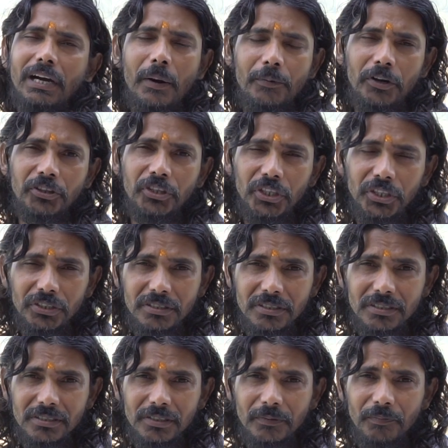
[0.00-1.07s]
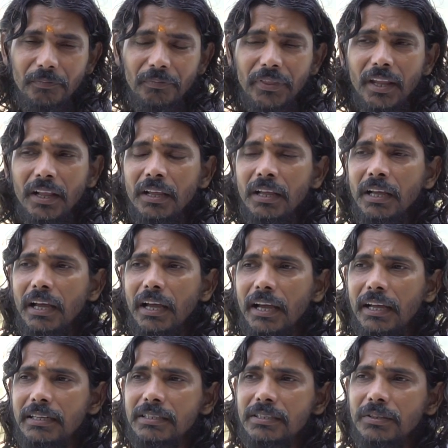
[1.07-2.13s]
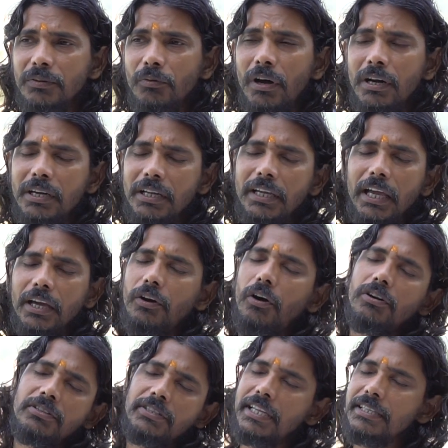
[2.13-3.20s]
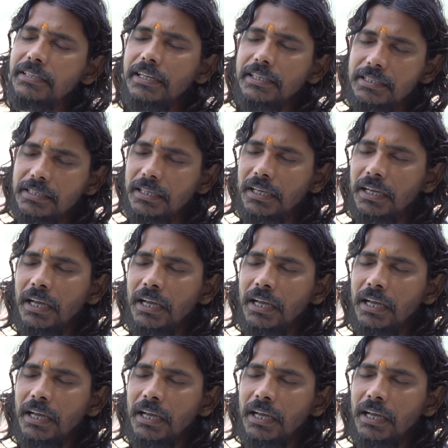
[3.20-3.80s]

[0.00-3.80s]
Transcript: after 3 years, and one day I got senseless,